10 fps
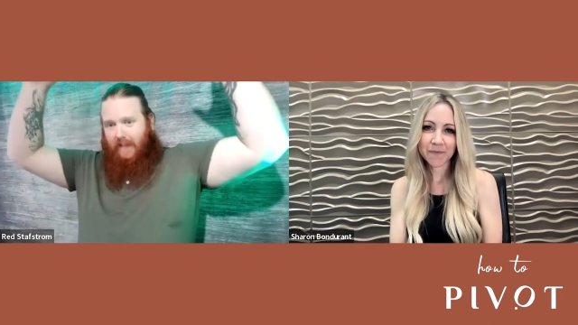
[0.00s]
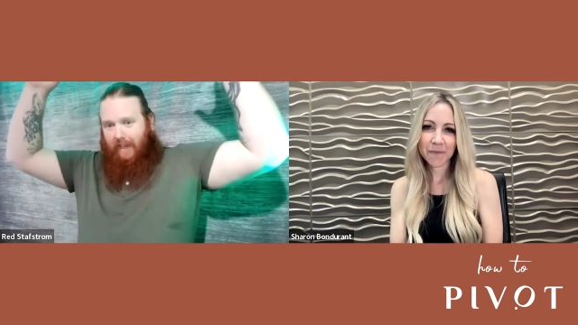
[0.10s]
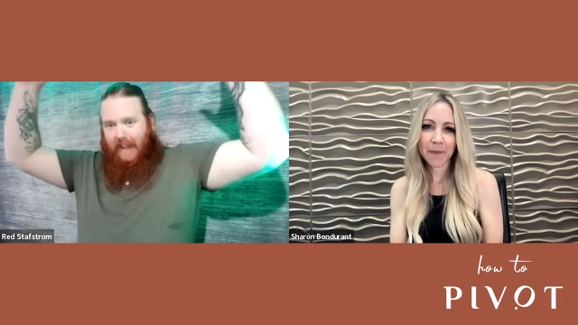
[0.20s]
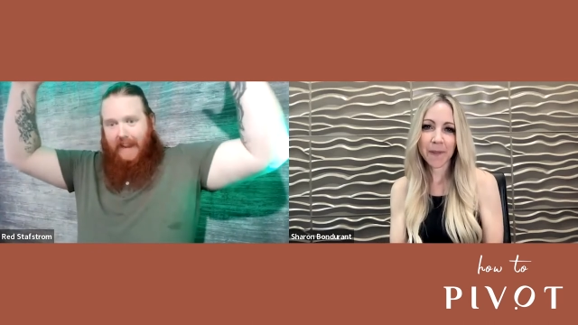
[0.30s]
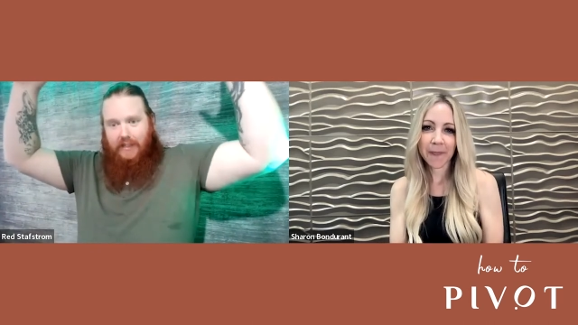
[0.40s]

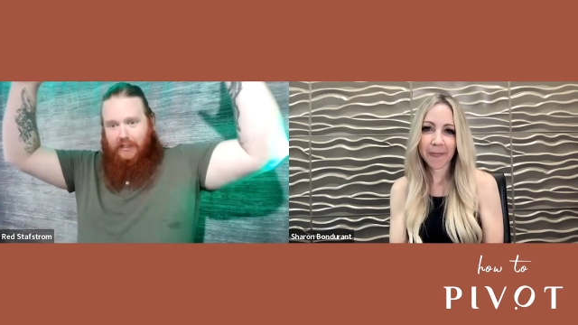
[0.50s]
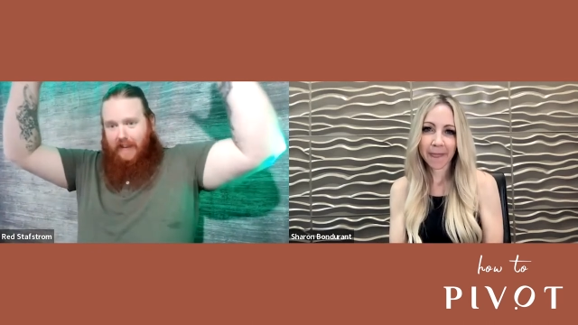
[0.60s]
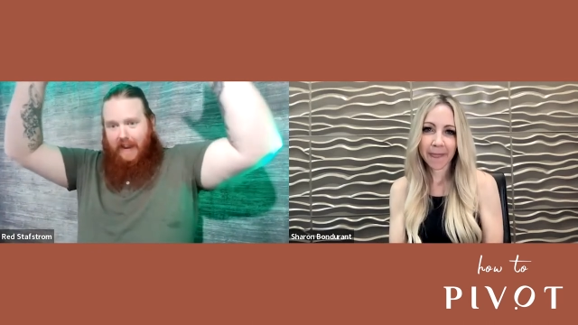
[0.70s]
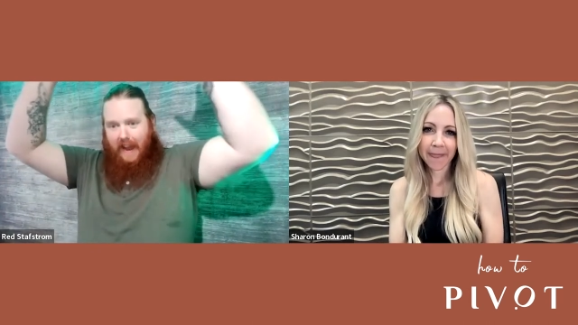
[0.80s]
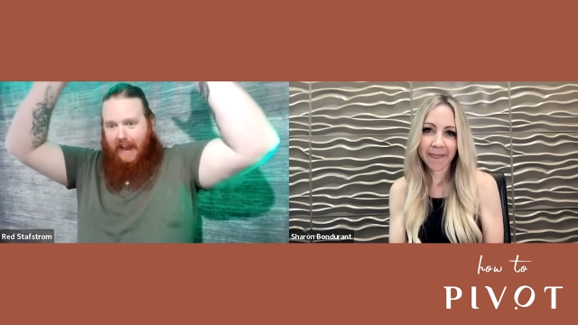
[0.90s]
Speaker 1: links
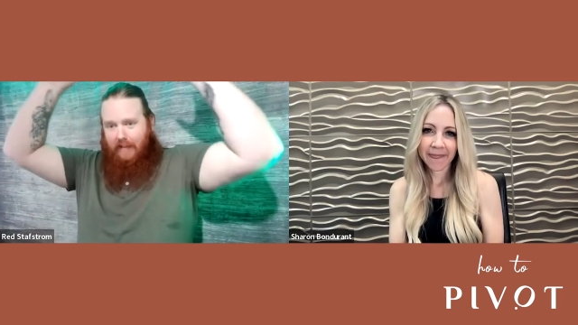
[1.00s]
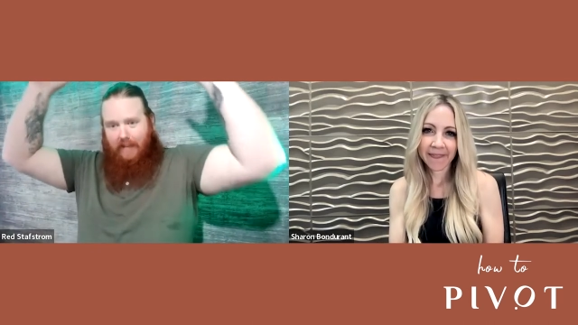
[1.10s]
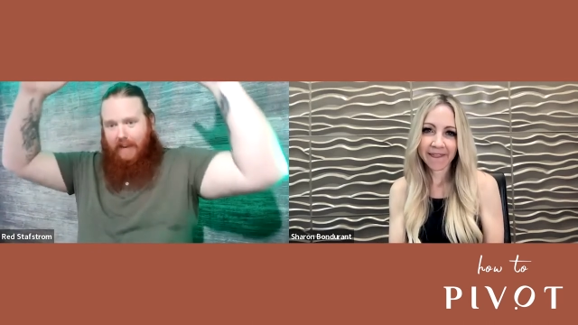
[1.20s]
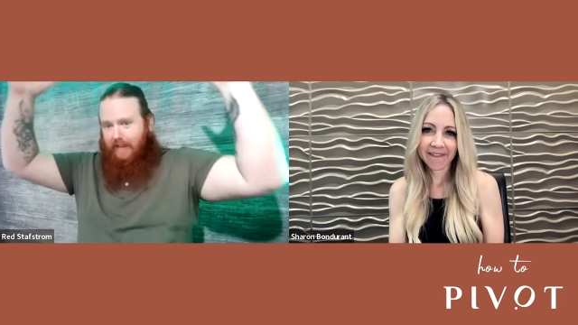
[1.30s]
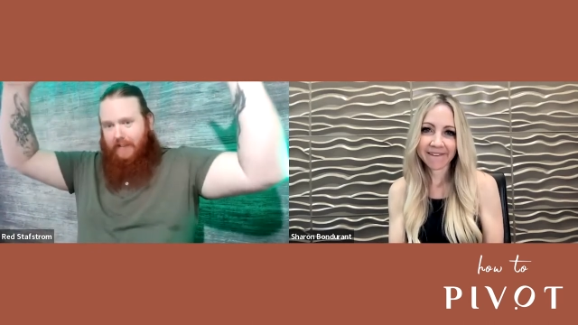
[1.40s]
like high
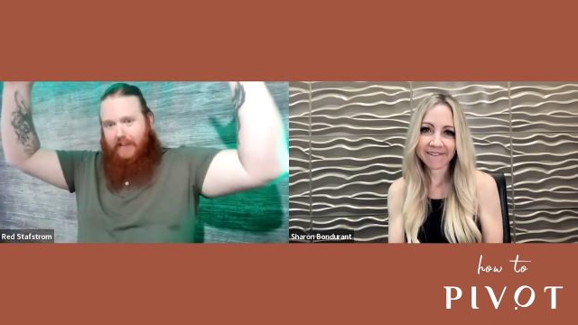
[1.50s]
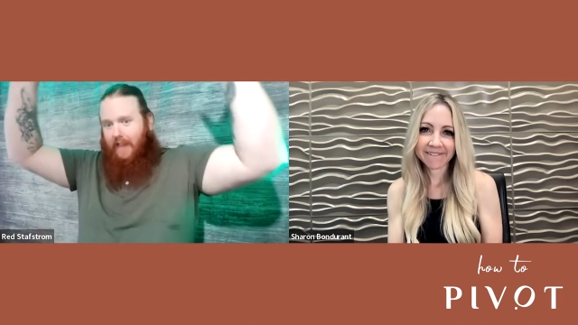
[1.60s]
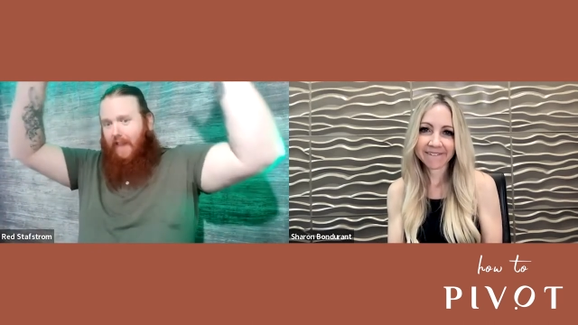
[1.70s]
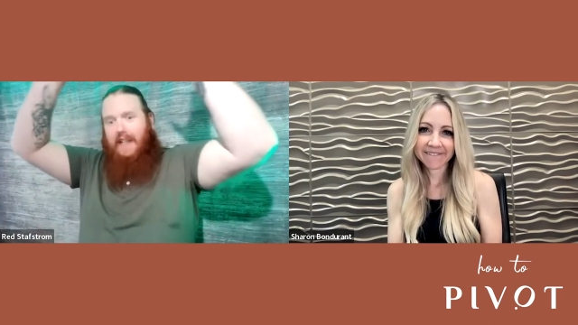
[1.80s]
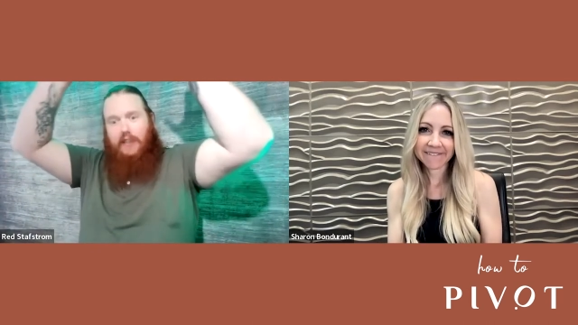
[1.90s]
like
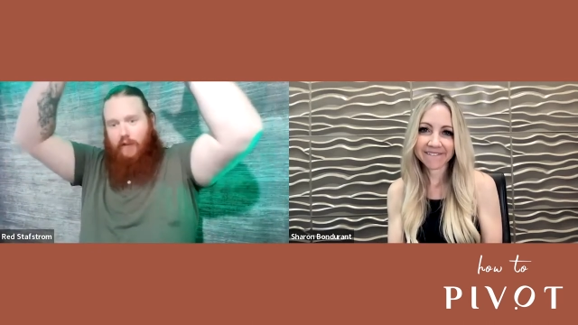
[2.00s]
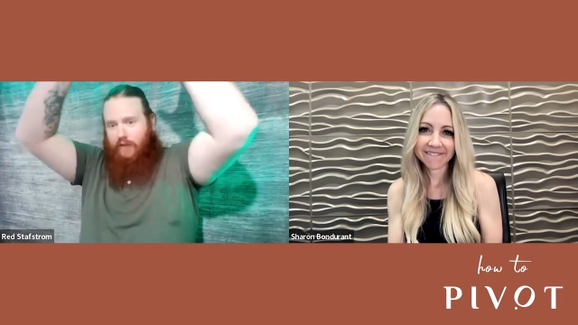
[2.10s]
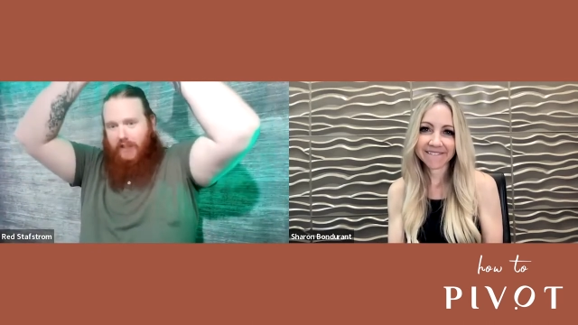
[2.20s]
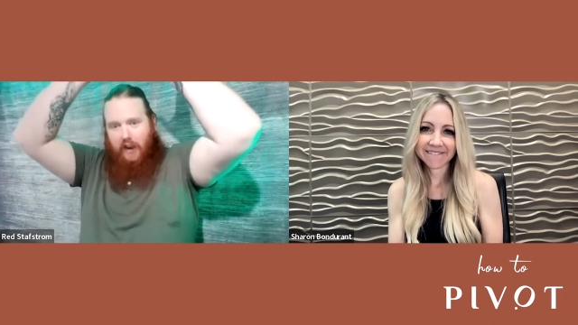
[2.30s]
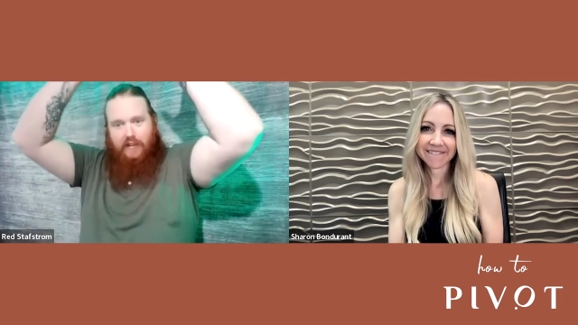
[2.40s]
the Legend
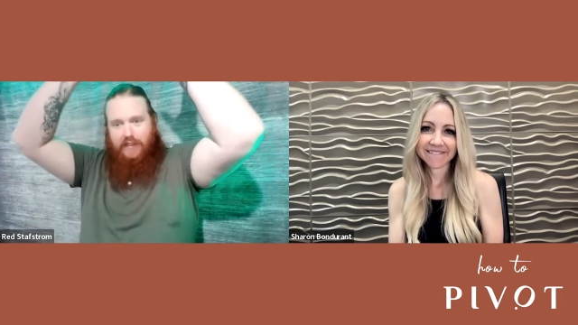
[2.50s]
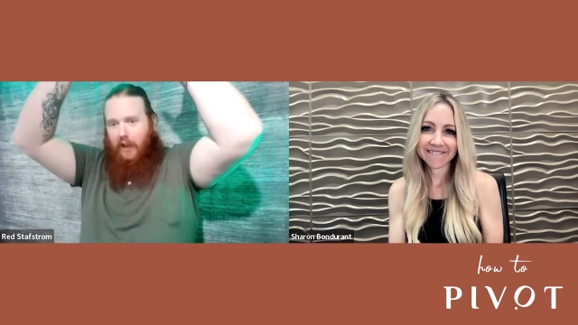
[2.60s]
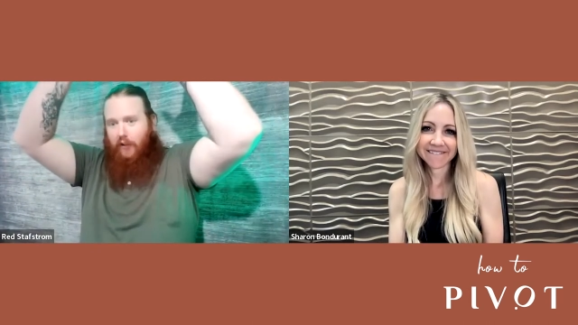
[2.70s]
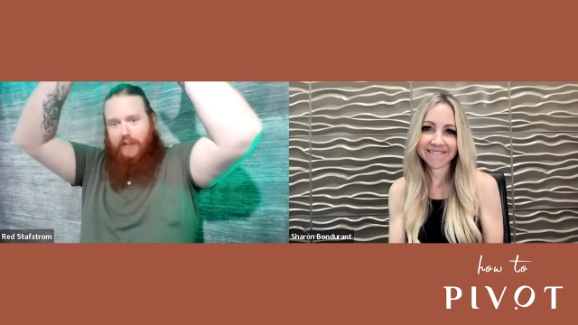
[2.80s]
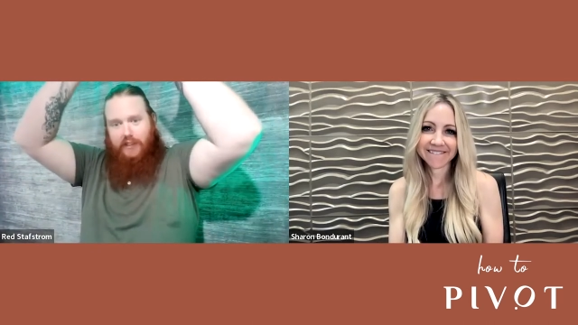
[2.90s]
of
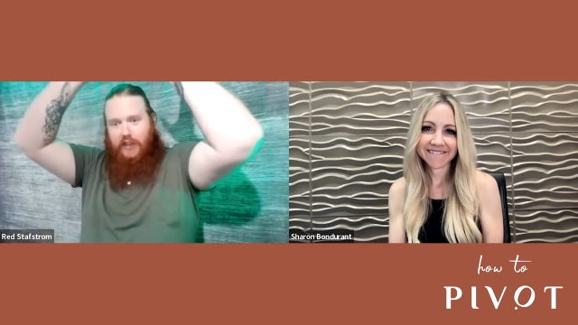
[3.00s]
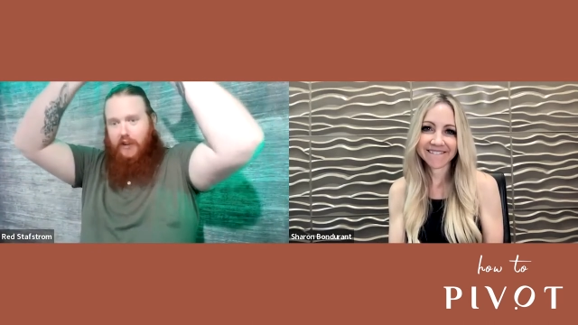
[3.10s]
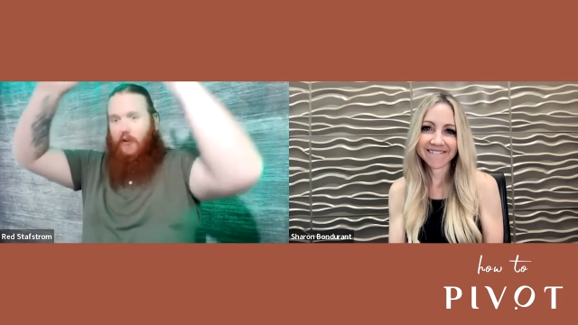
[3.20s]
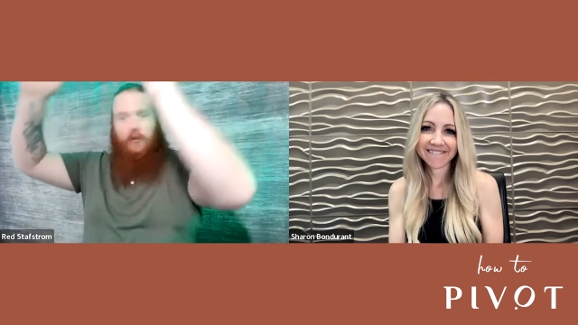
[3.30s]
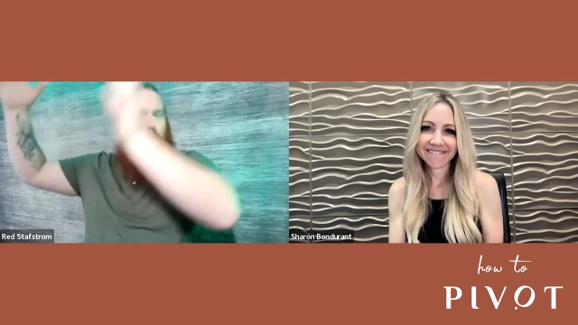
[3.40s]
Zelda
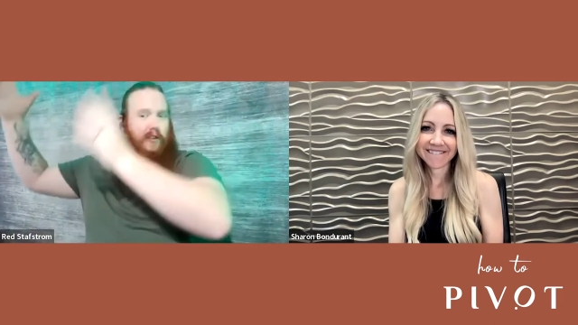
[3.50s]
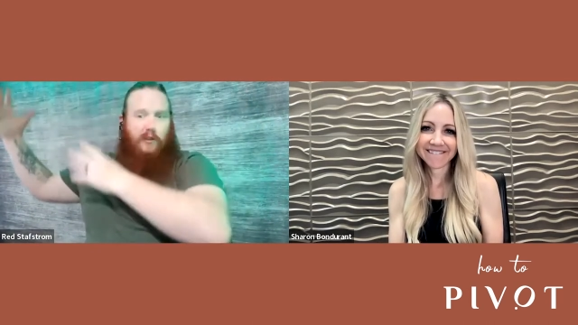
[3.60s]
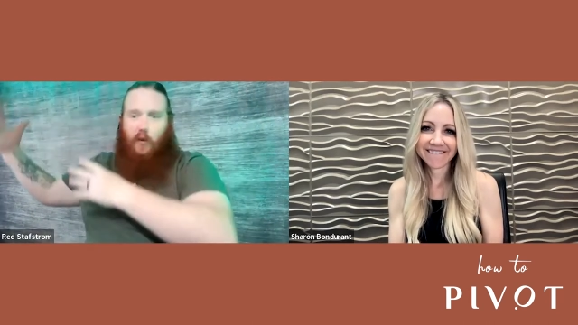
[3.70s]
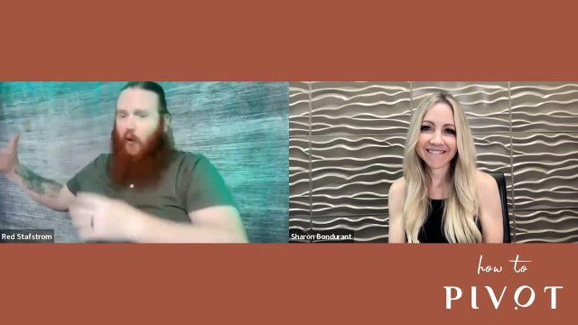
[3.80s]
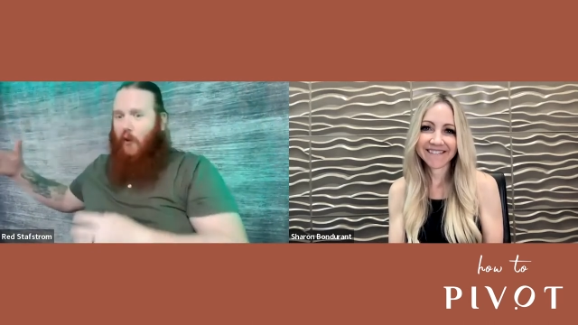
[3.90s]
shield, the
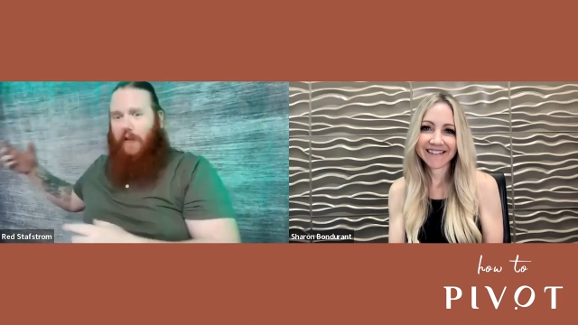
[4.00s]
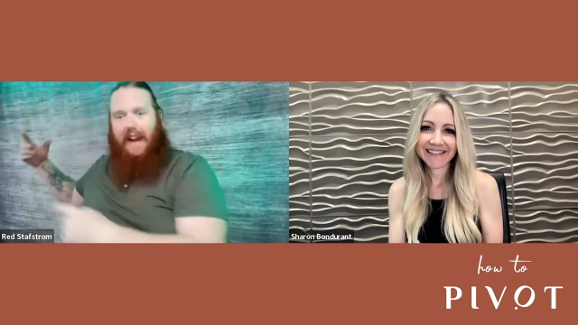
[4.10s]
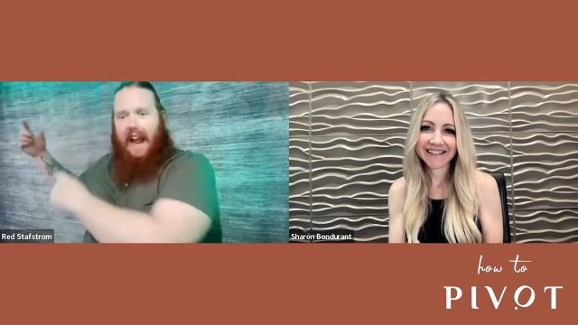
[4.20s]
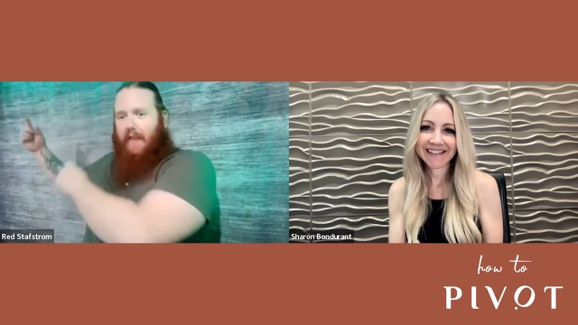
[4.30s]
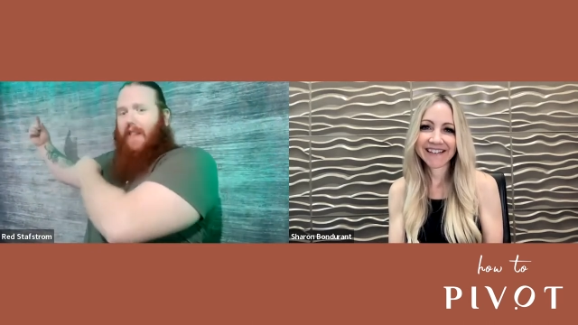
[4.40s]
sword.
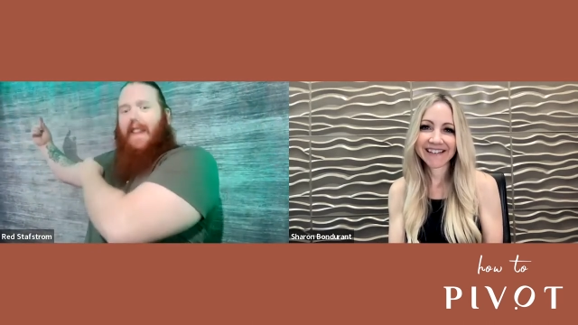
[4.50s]
Like I have a